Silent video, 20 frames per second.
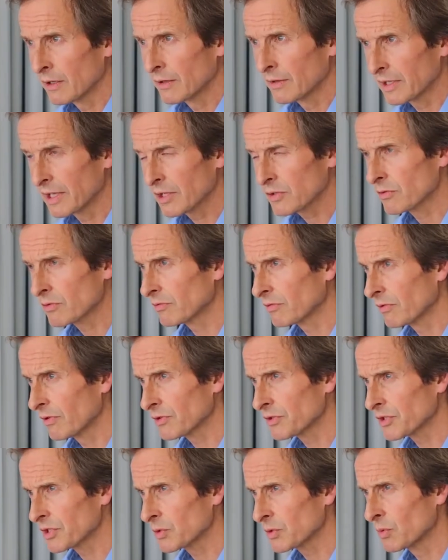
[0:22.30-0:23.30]
The
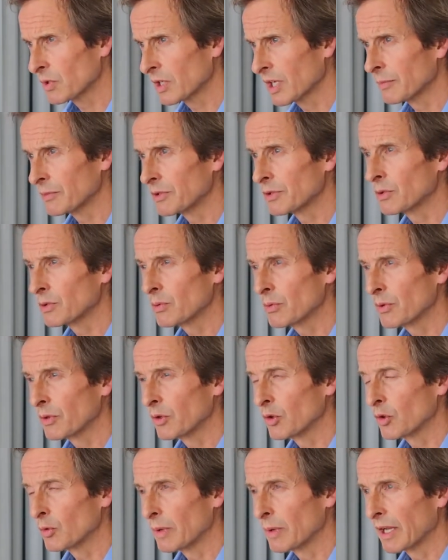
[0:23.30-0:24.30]
gastroenterologist will come and talk with
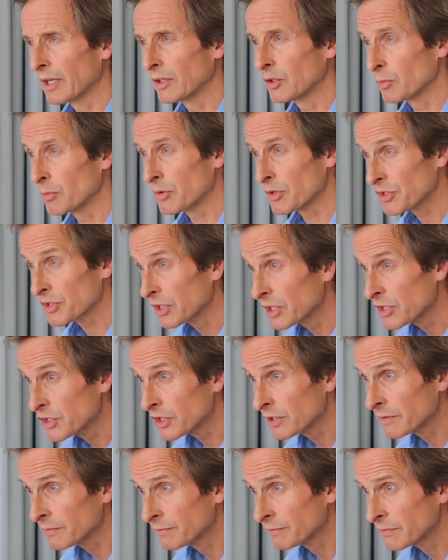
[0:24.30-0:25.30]
you about your
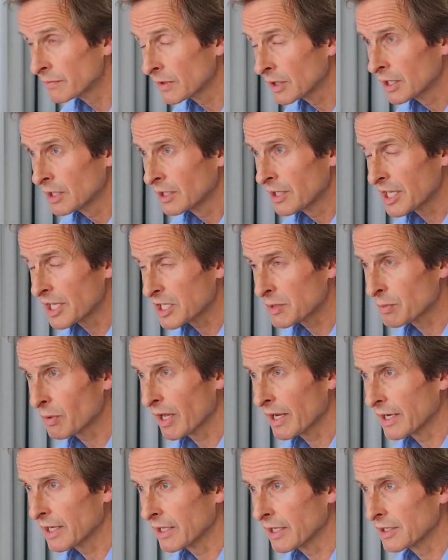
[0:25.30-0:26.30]
procedure,
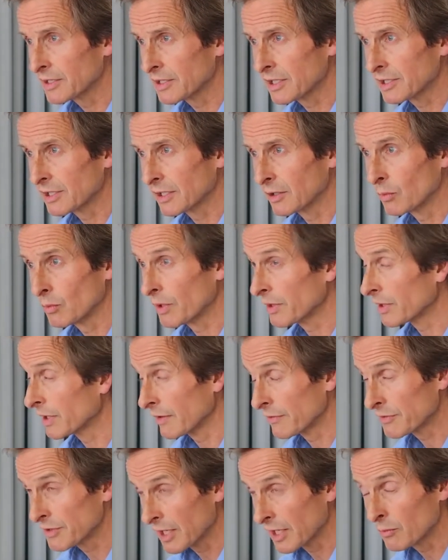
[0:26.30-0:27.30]
explaining in detail what
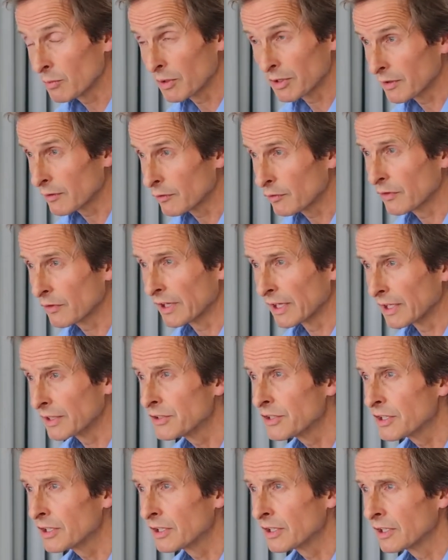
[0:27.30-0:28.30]
they've done, what they've
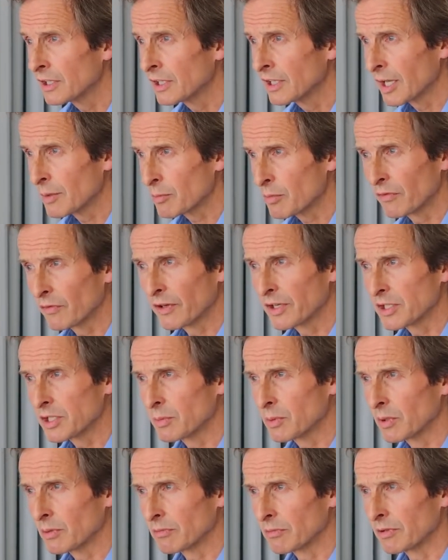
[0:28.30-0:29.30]
found, and provide you
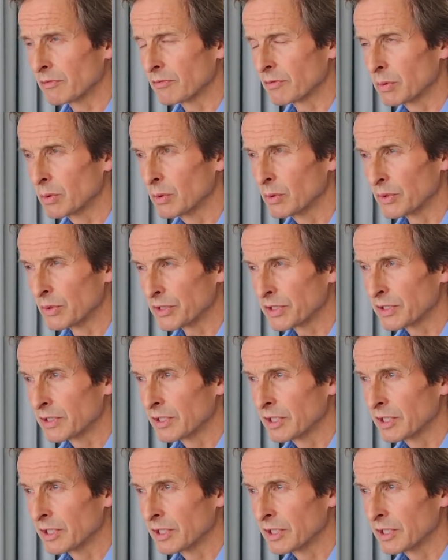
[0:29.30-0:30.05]
with a written report.